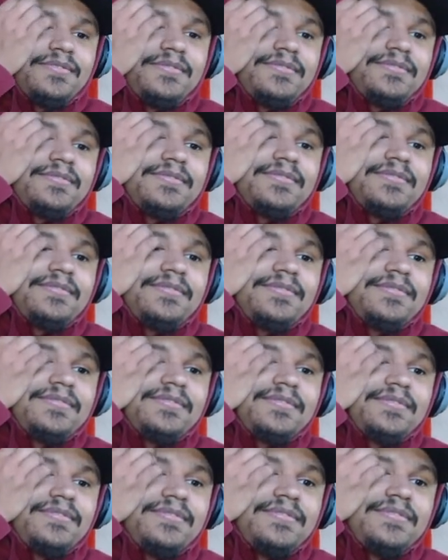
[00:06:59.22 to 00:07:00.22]

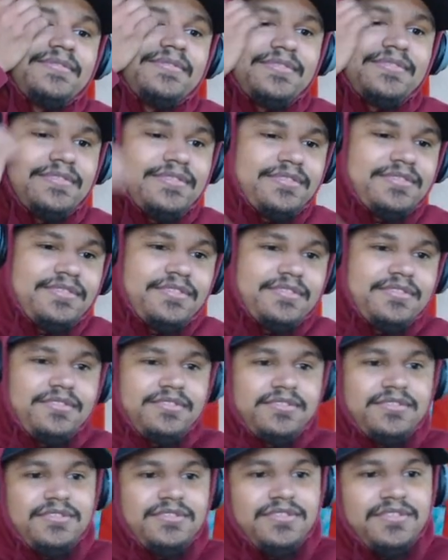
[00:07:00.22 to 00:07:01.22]

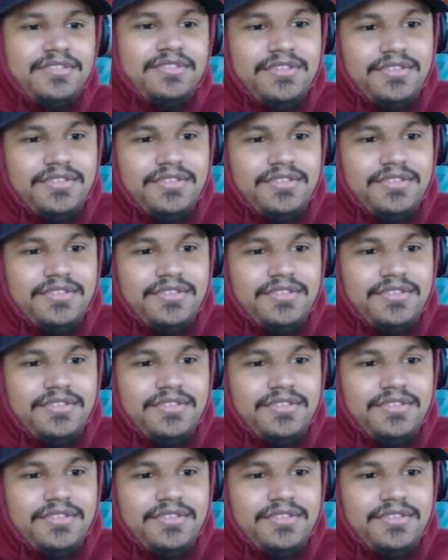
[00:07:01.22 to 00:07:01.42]
[no speech]